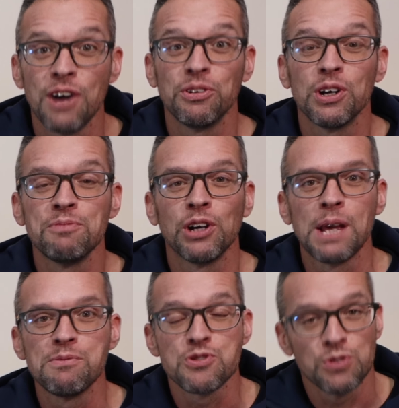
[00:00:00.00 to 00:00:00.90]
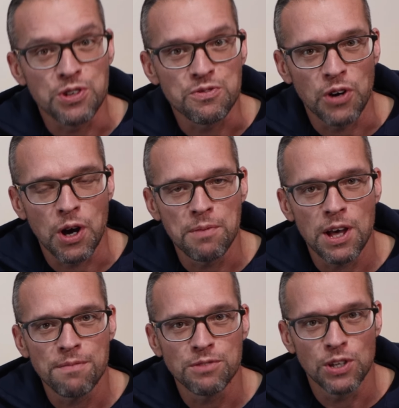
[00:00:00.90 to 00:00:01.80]
Hi everyone, my name's George
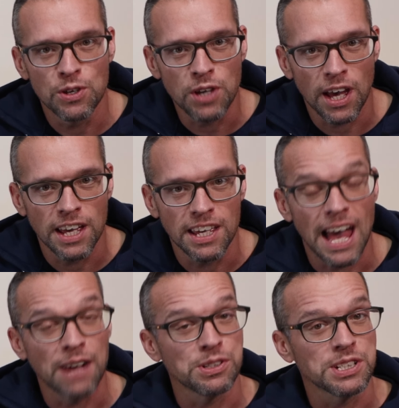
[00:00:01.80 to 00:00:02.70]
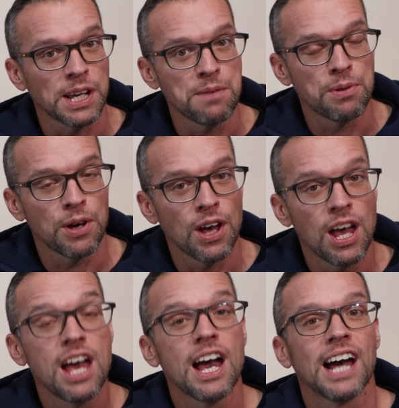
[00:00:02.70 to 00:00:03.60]
Farmer, UK aquascaper
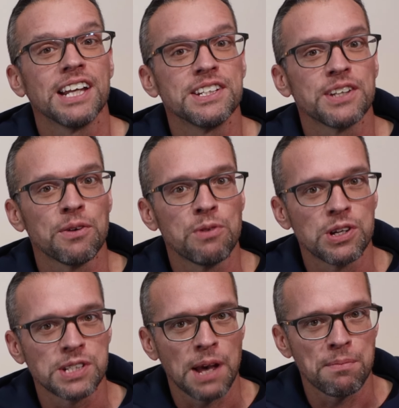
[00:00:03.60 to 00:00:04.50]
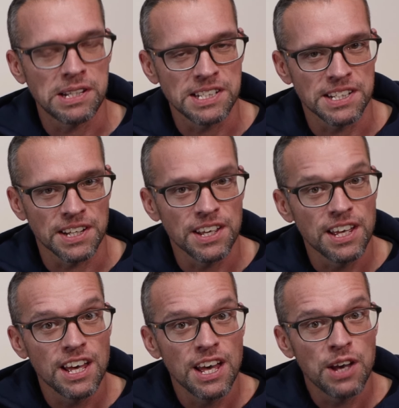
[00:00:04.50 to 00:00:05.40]
and OASE ambassador.
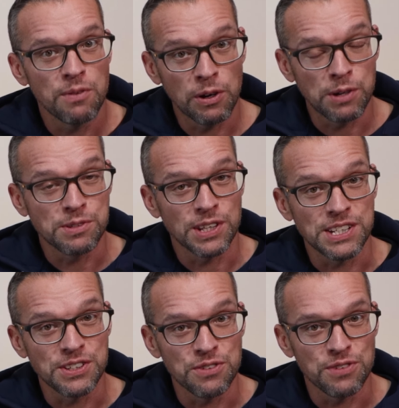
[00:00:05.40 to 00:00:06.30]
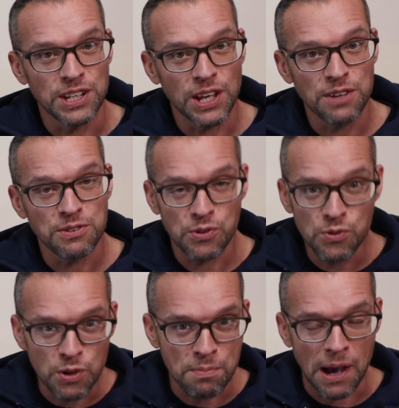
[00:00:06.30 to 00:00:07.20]
Welcome to this new video
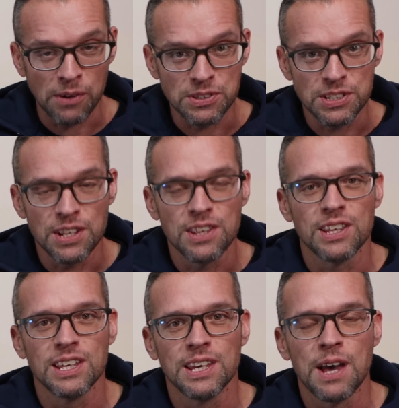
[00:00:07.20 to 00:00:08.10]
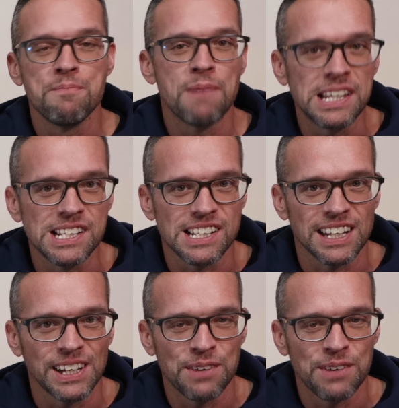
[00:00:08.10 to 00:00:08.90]
all about the amazing